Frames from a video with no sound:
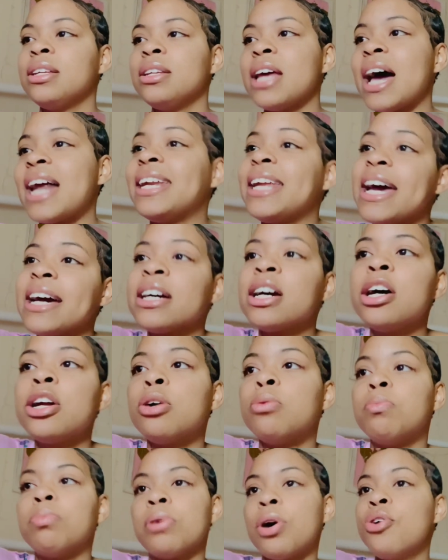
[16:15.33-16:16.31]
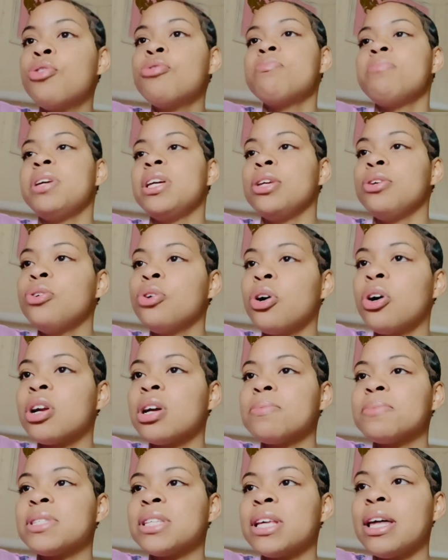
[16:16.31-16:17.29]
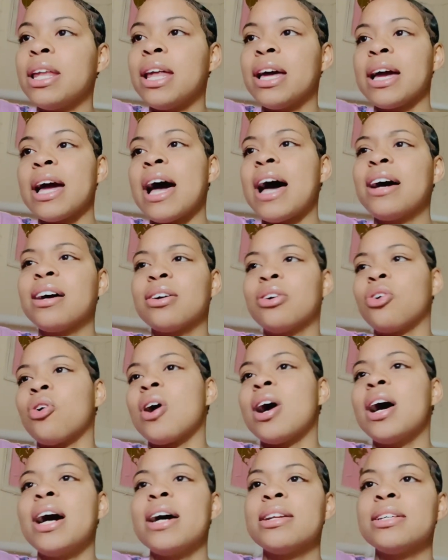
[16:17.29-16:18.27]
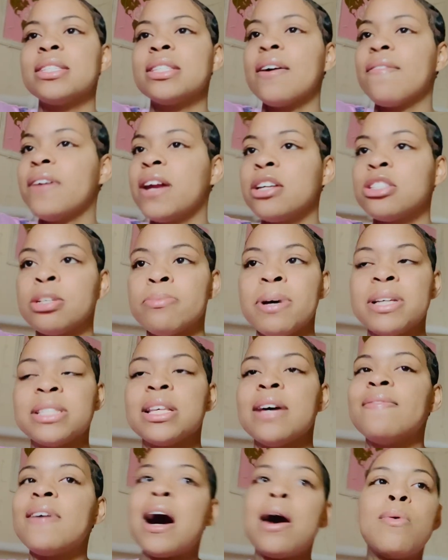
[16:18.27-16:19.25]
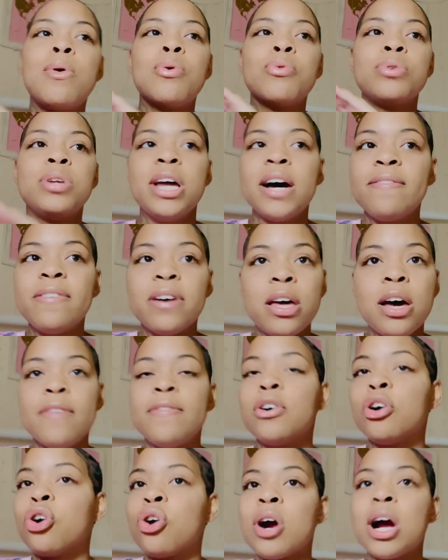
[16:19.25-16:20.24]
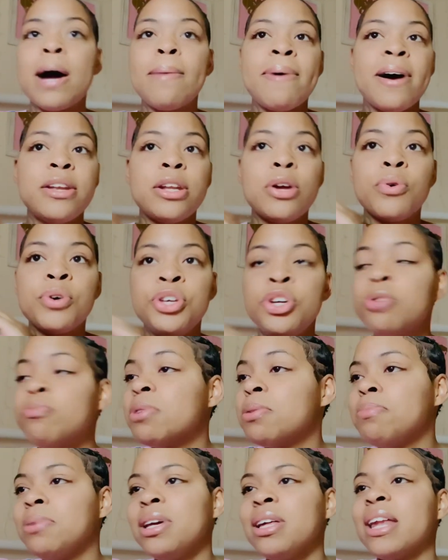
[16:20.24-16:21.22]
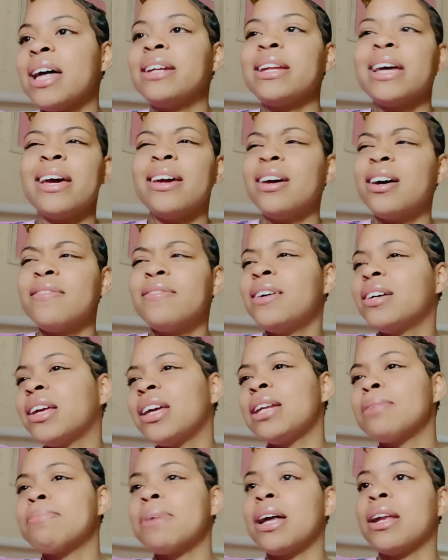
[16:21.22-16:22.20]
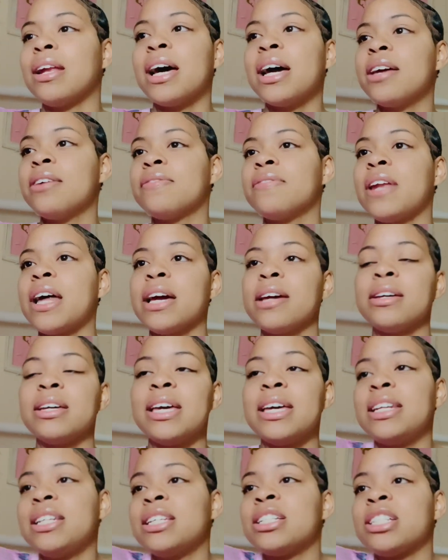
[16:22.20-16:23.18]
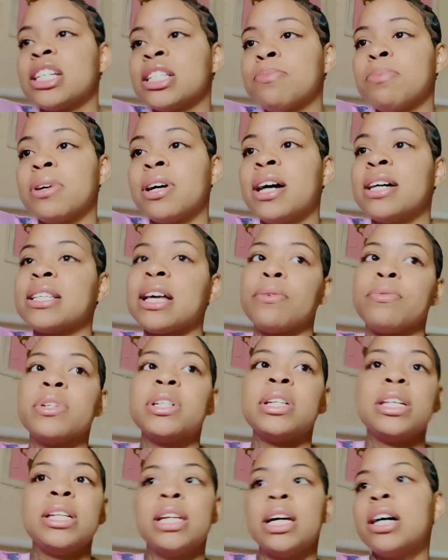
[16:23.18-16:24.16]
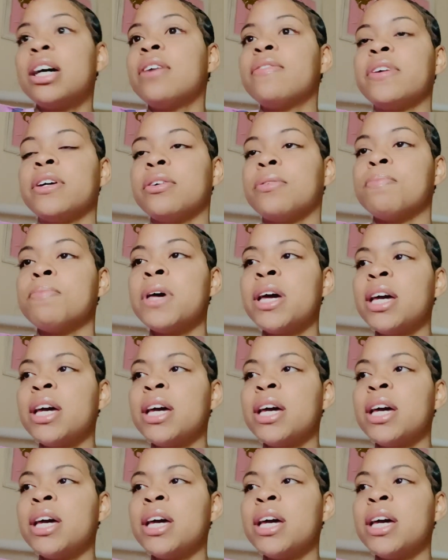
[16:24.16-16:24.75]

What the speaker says: That could have broke me, you know what I'm saying? Like, I cried and stuff, and I told myself I won't never ever cry about no human being like that ever again in my life. Like, and it's just because I really love him.